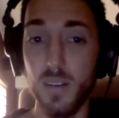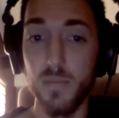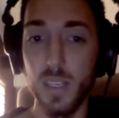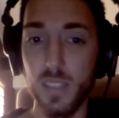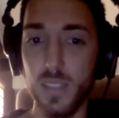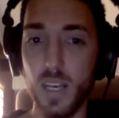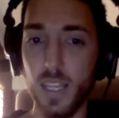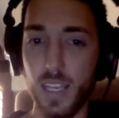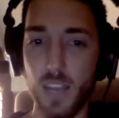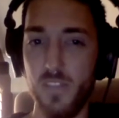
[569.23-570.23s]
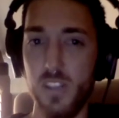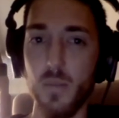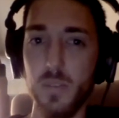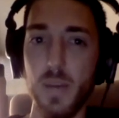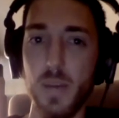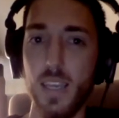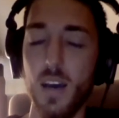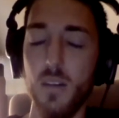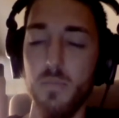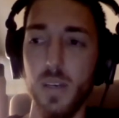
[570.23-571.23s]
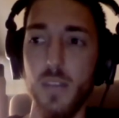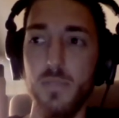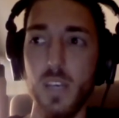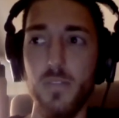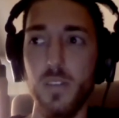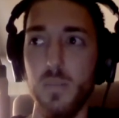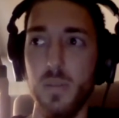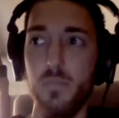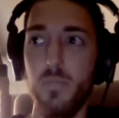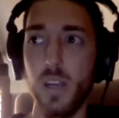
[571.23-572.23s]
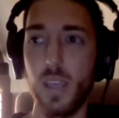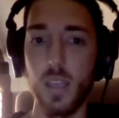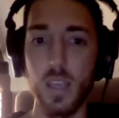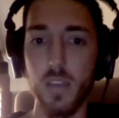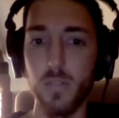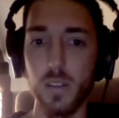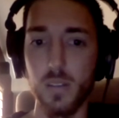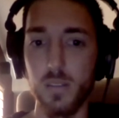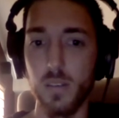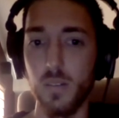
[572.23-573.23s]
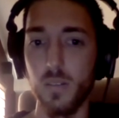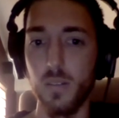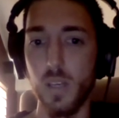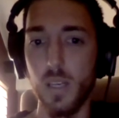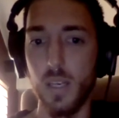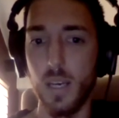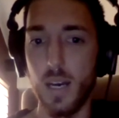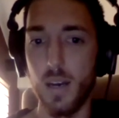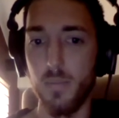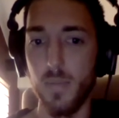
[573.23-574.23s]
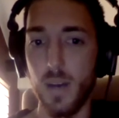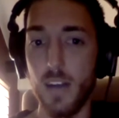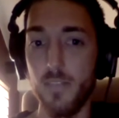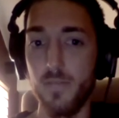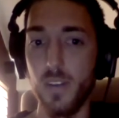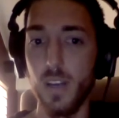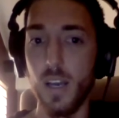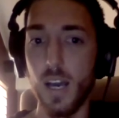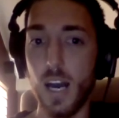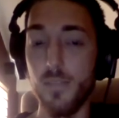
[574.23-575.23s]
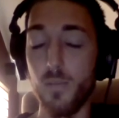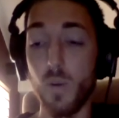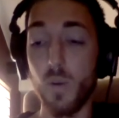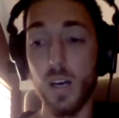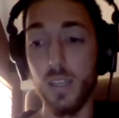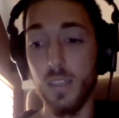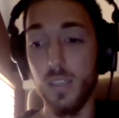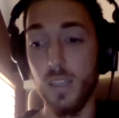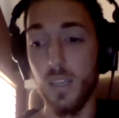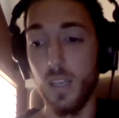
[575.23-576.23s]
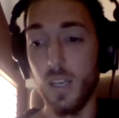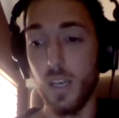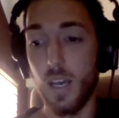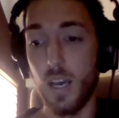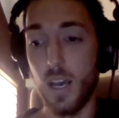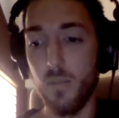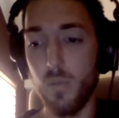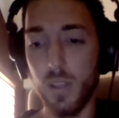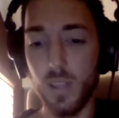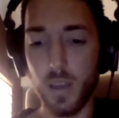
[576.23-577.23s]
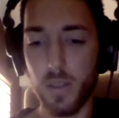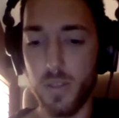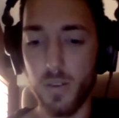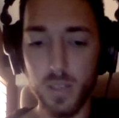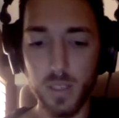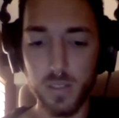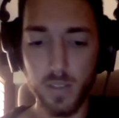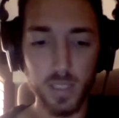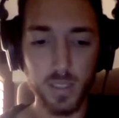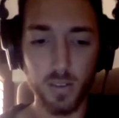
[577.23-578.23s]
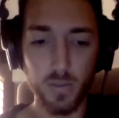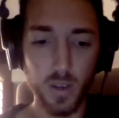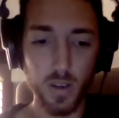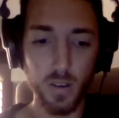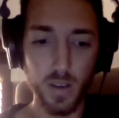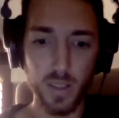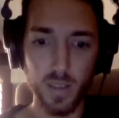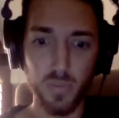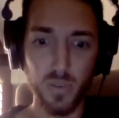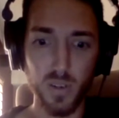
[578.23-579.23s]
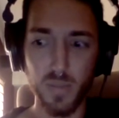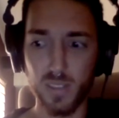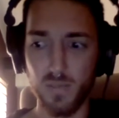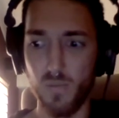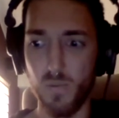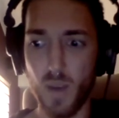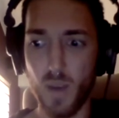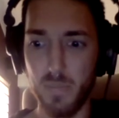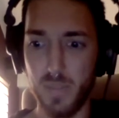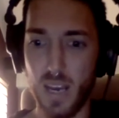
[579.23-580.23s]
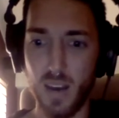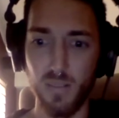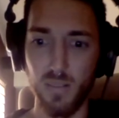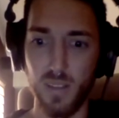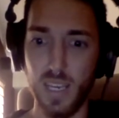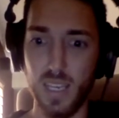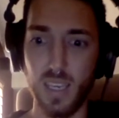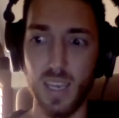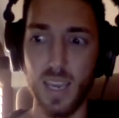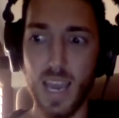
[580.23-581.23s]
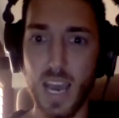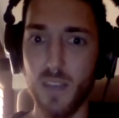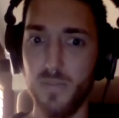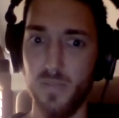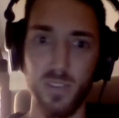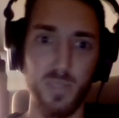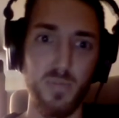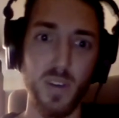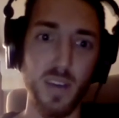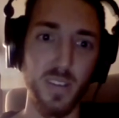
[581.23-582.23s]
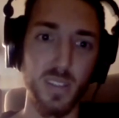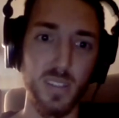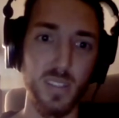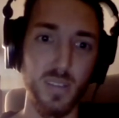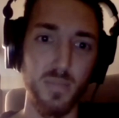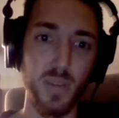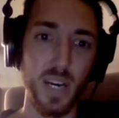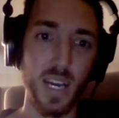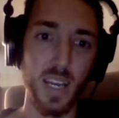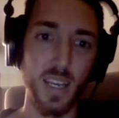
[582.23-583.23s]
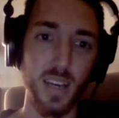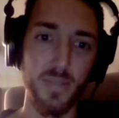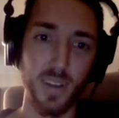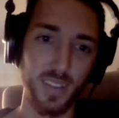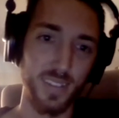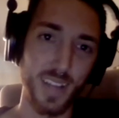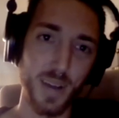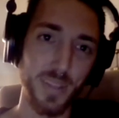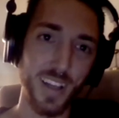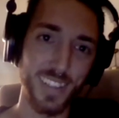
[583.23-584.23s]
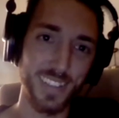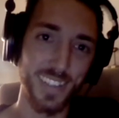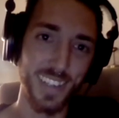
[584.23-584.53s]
It's not like I've dumped my account, but I've definitely been breaking even. So I've won like 30 trades in a row, and then pretty much wiped out like half of those profits by a fucking stop loss,